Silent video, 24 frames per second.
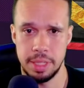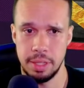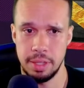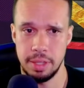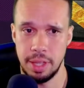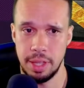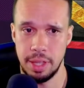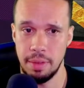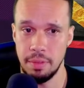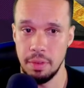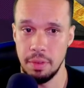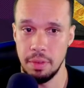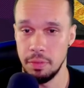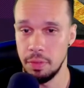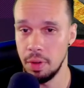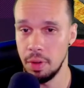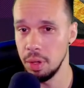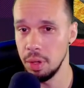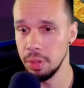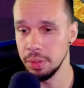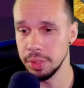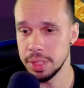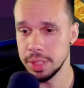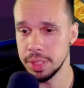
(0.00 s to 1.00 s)
you have a
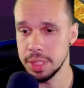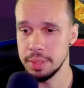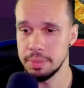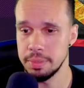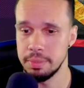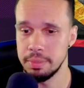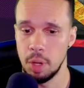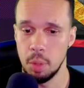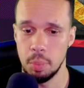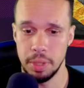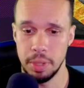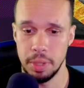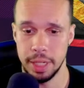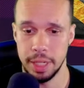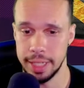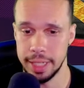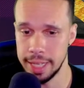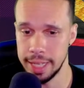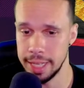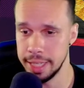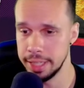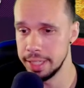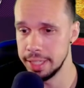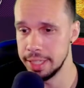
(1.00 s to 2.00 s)
vault opening
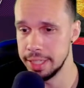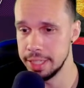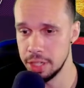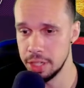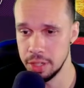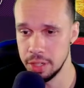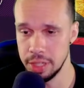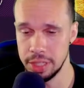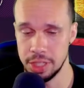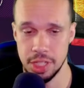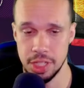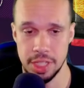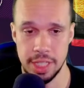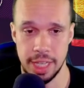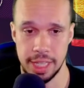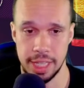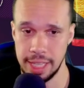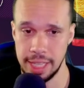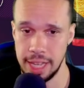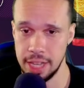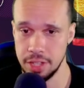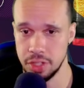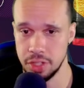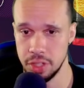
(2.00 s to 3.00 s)
again this year, just like
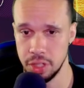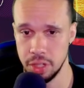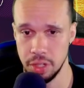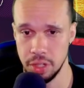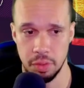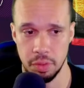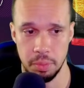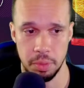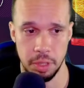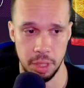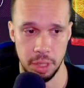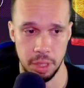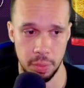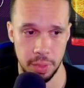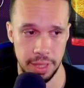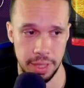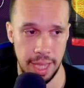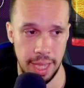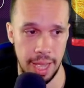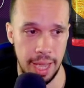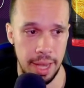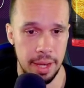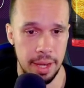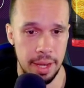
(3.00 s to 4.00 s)
last year, familiar with
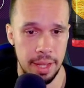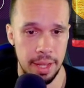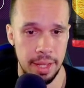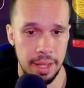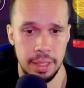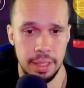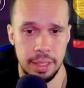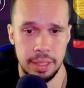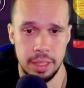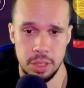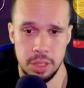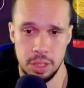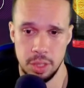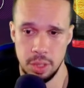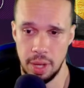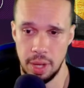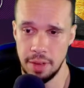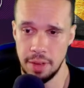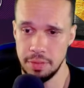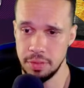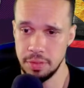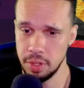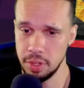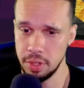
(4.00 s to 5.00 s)
that. So
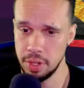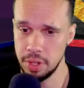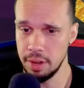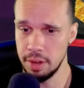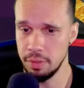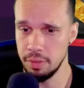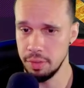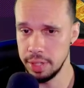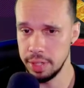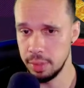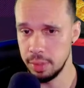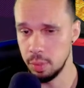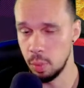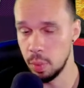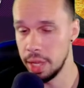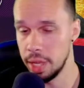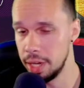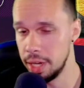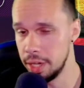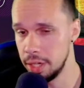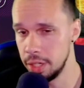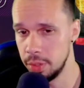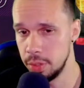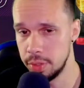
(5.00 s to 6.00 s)
after every
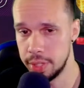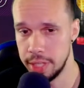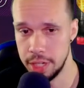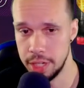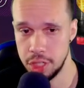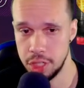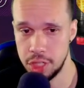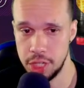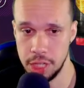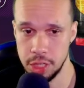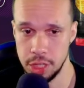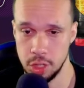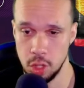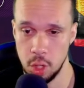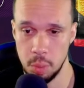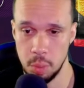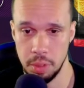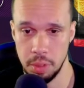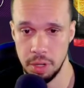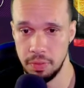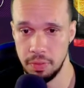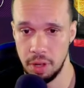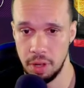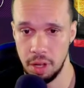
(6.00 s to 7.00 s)
win, you get a chance to open
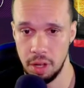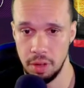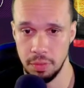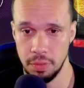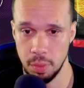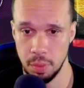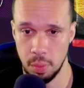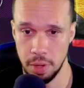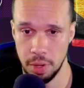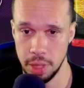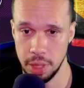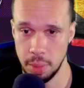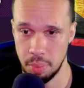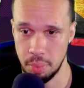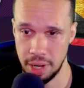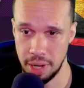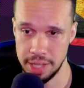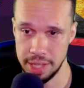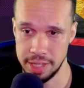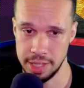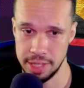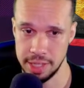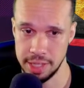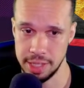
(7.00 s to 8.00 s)
a vault for one of the
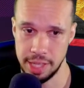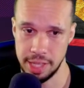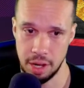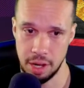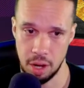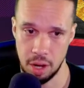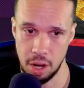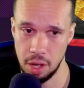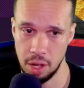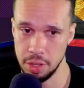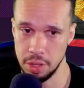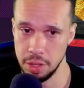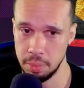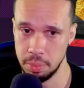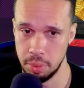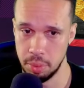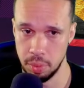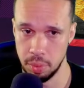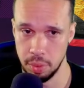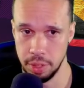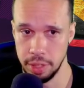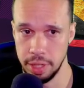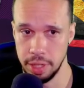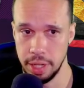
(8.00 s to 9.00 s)
prizes that are on the
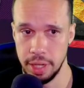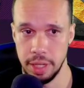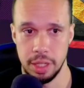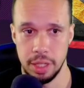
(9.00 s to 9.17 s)
board,